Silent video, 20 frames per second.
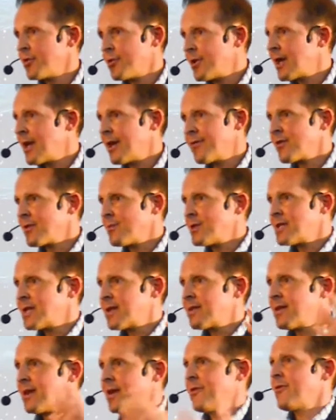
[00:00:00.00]
You will have some
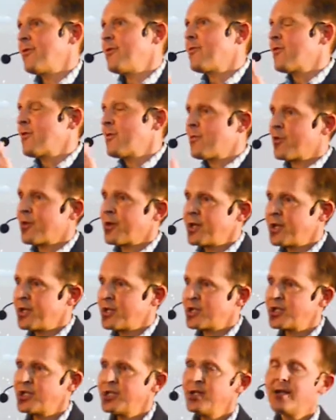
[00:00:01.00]
ejecta if you put more
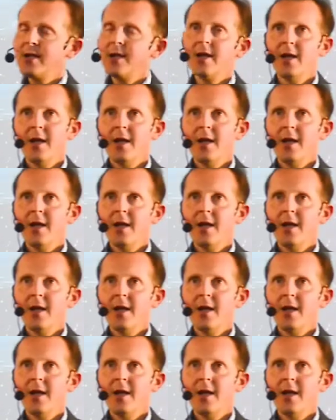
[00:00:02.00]
energy.